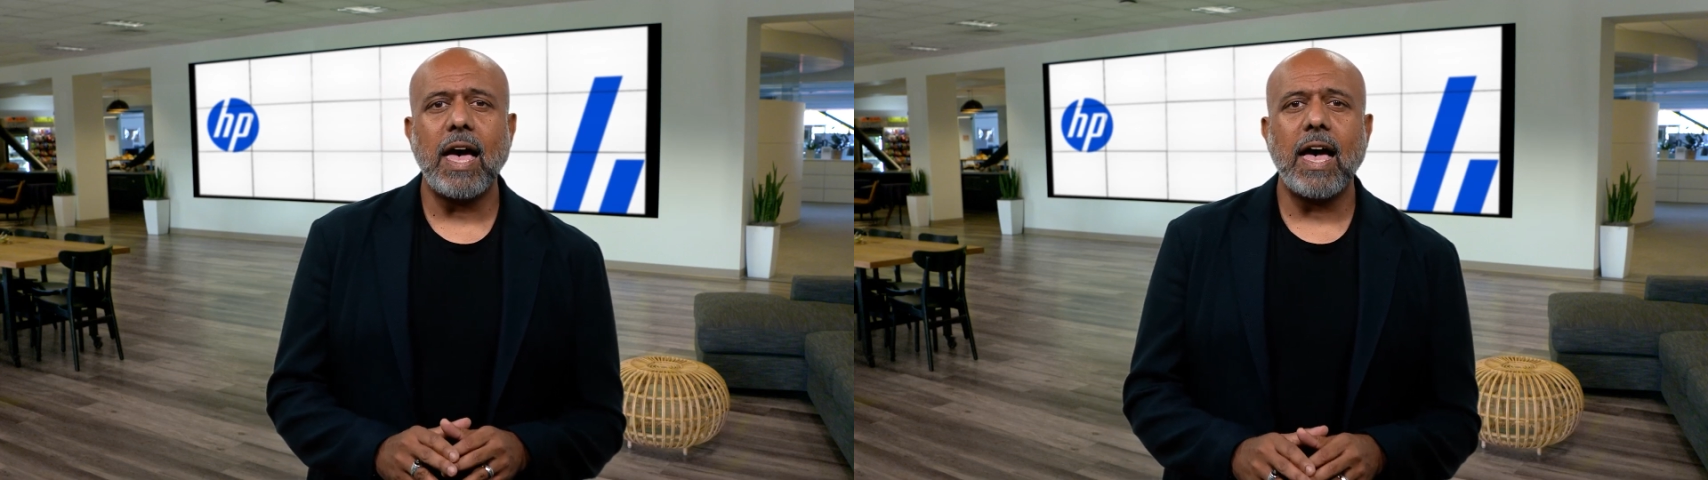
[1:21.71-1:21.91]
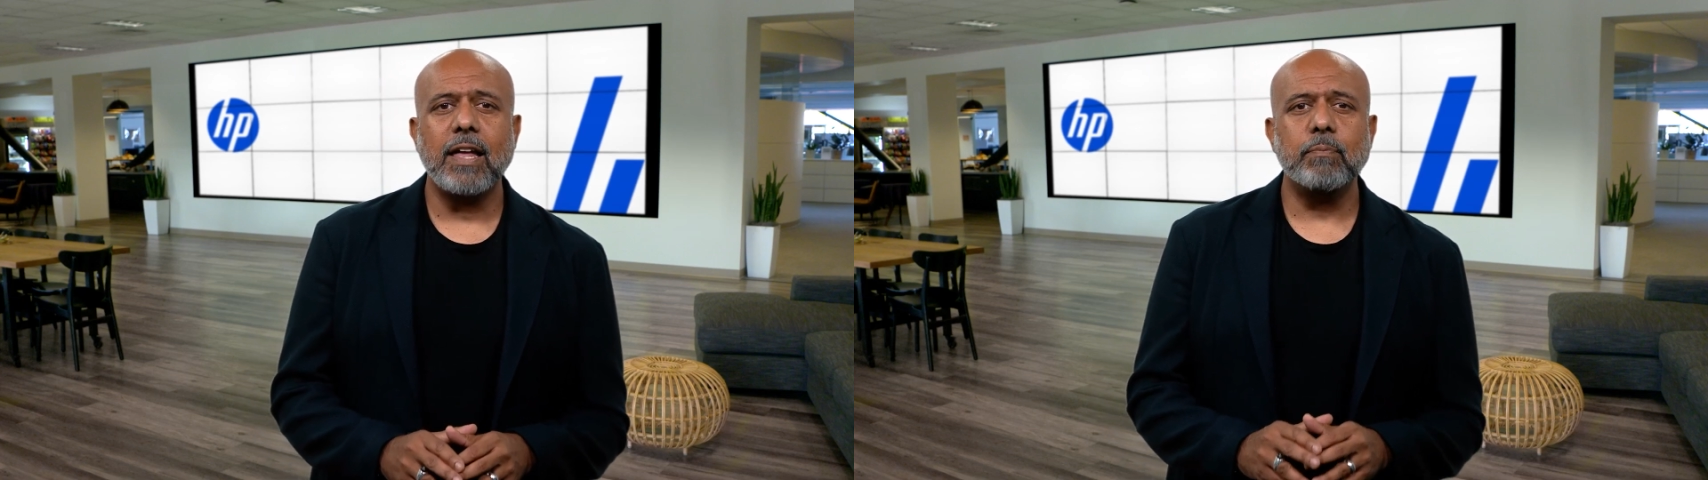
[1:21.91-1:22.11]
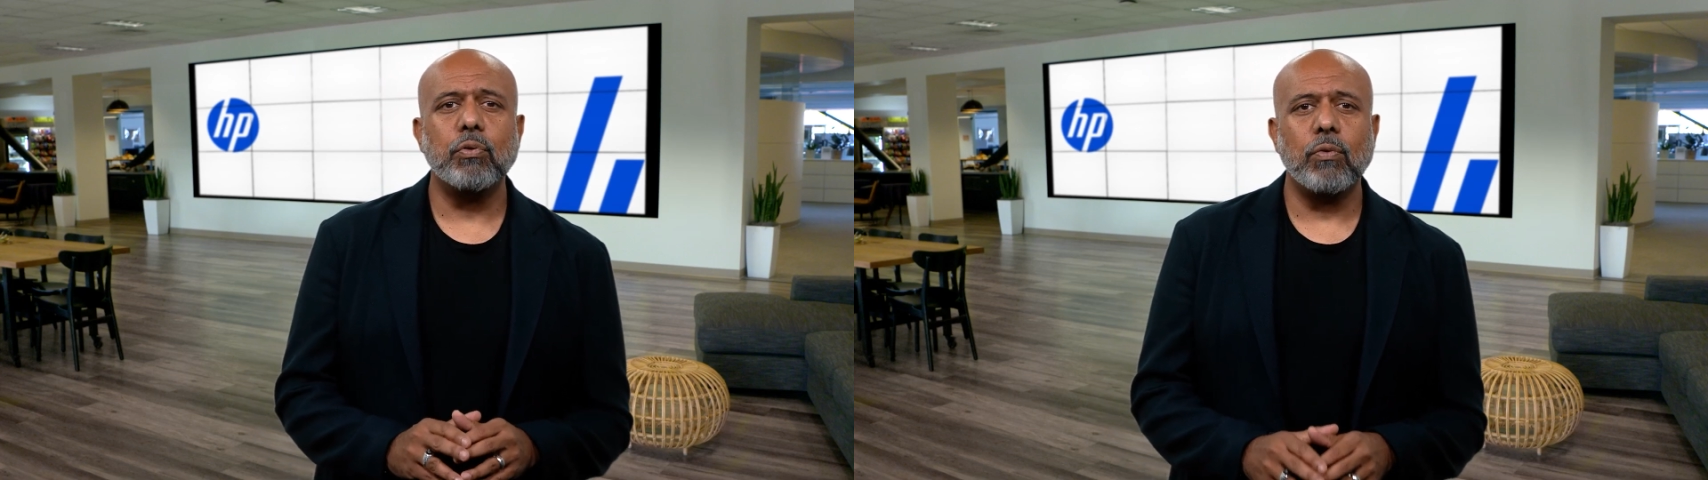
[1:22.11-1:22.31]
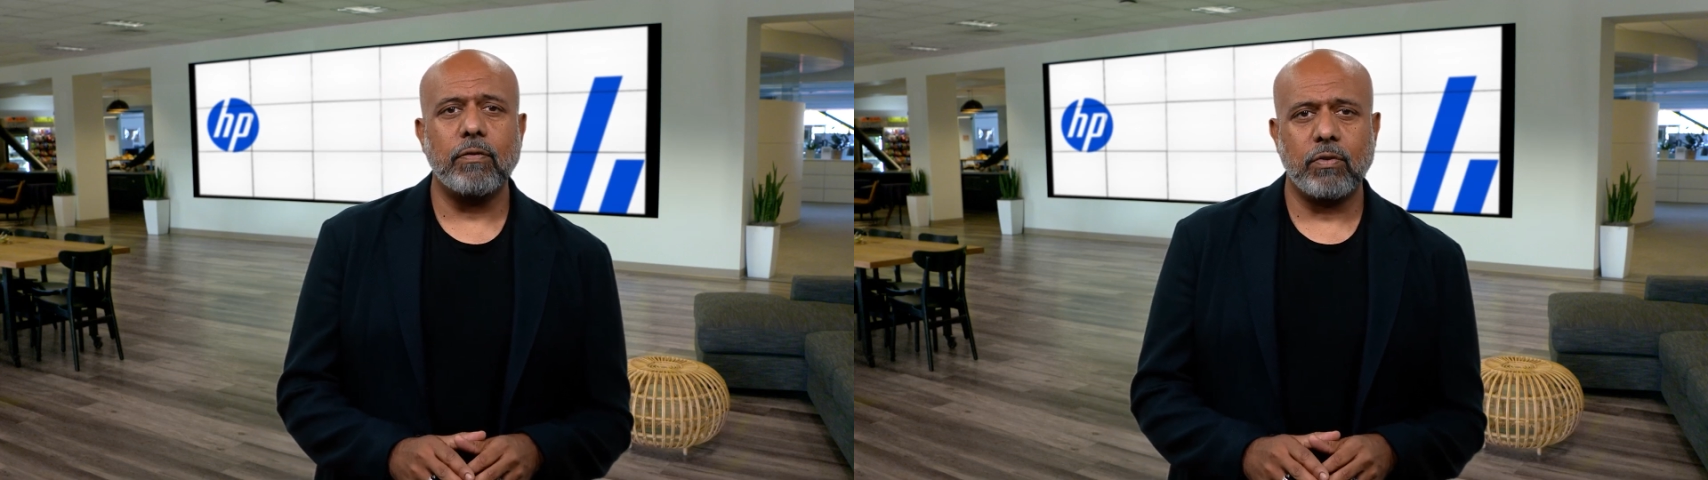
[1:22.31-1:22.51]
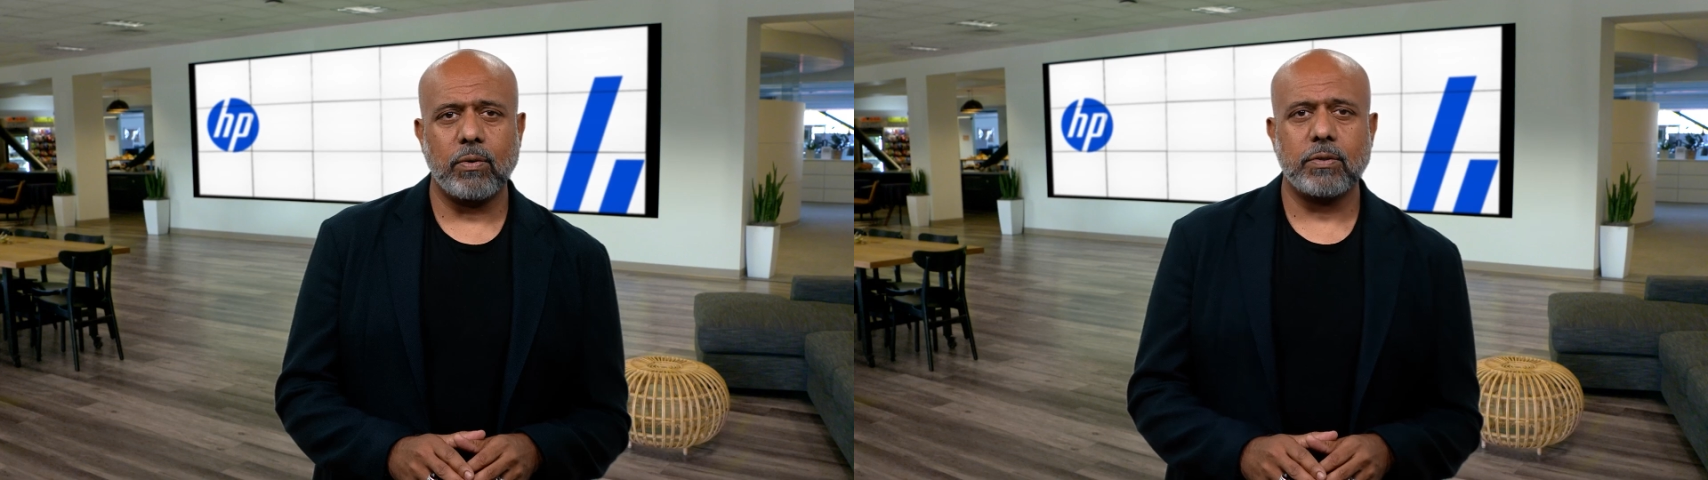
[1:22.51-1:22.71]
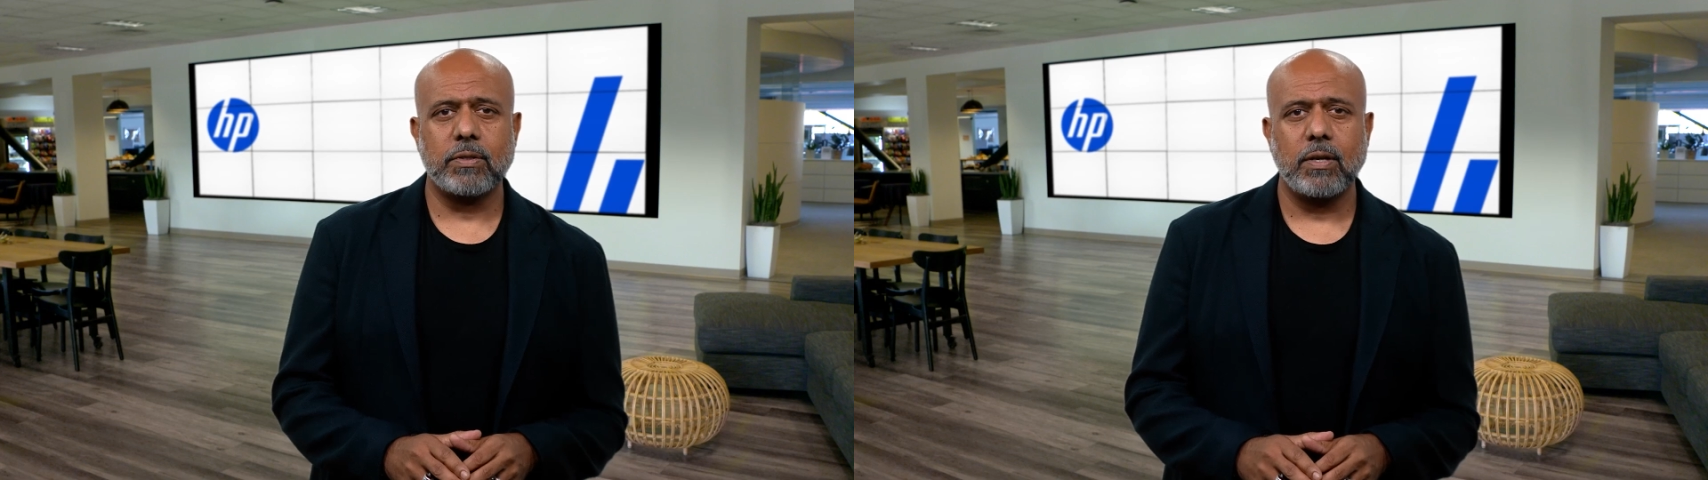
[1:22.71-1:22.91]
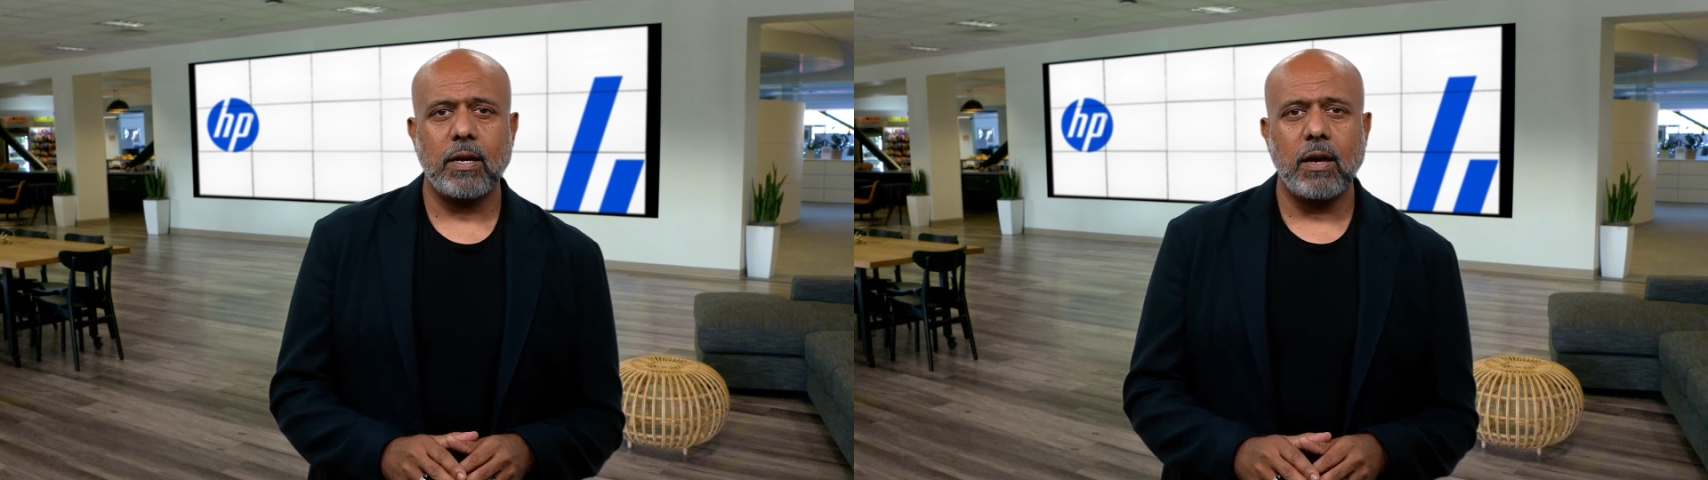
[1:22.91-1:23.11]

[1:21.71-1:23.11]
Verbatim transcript: and peripherals.